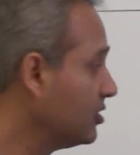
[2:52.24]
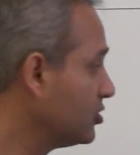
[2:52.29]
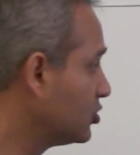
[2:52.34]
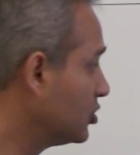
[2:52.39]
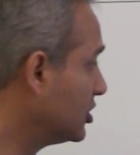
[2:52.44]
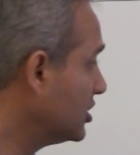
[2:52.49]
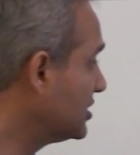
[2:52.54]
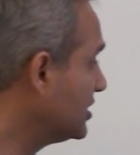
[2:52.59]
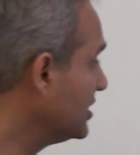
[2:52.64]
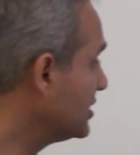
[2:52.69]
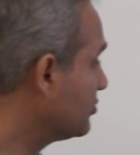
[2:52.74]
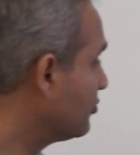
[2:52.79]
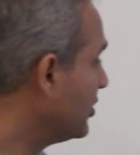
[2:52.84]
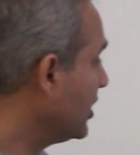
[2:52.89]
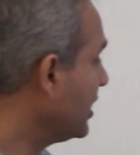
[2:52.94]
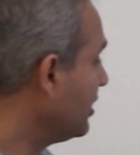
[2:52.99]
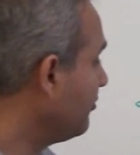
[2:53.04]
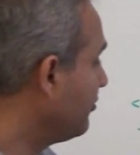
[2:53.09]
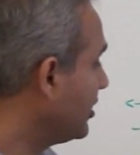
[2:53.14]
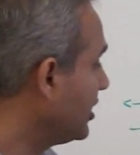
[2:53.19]
So this is
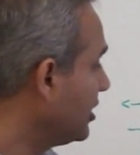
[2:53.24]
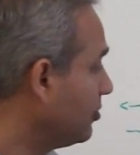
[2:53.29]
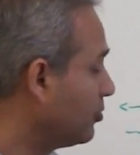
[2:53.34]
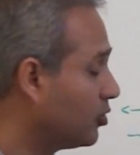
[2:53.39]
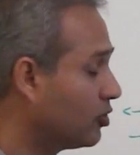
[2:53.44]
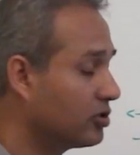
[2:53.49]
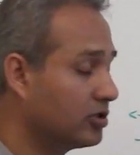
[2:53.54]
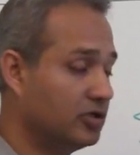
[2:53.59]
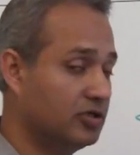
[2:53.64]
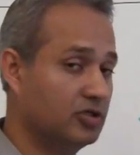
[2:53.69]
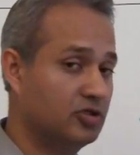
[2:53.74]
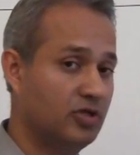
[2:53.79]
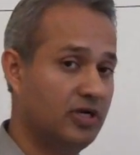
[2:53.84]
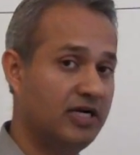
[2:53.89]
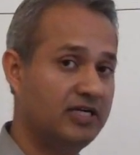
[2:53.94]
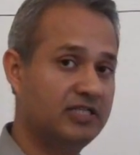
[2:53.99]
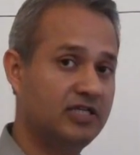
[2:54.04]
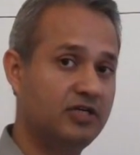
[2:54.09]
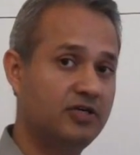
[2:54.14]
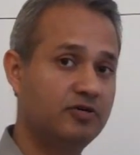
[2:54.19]
very, very important. So
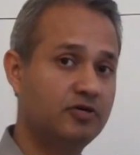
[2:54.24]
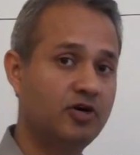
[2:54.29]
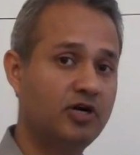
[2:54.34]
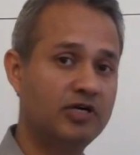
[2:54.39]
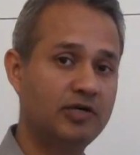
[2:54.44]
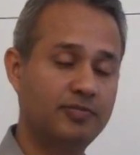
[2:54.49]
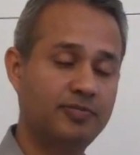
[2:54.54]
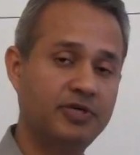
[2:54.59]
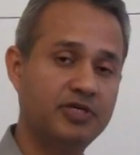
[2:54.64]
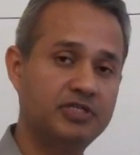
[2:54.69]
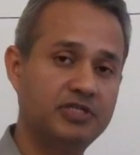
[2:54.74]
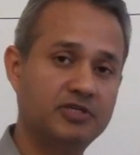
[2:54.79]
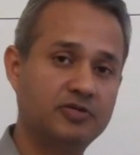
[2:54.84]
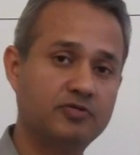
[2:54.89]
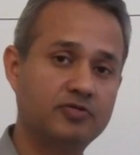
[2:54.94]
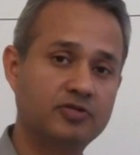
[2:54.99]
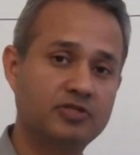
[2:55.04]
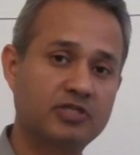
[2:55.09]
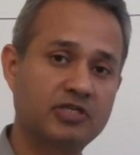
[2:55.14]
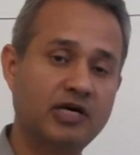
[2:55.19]
let's say you've got a patient
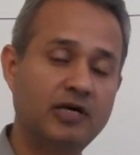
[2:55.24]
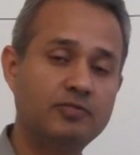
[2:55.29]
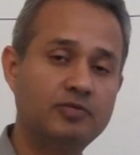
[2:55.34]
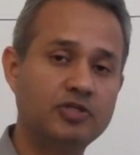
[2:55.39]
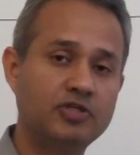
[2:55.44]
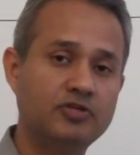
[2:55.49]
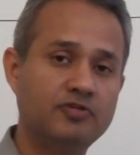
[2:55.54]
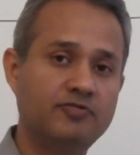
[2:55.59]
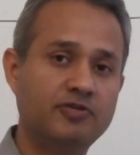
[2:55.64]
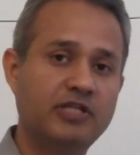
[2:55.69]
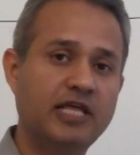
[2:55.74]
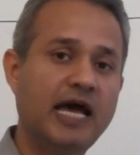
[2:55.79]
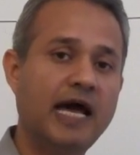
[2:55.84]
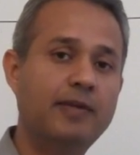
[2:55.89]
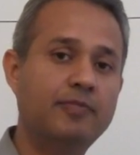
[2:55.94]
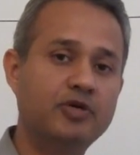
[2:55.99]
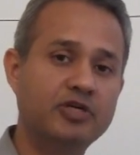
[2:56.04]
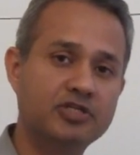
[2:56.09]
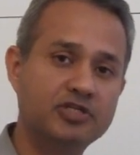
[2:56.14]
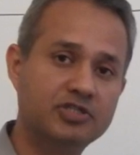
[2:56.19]
who's come to you with
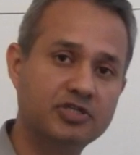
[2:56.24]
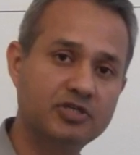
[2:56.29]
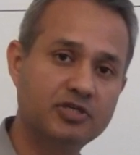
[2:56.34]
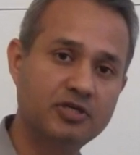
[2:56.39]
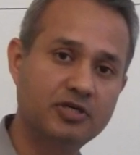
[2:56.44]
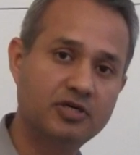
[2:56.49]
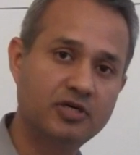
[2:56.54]
hemorrhage.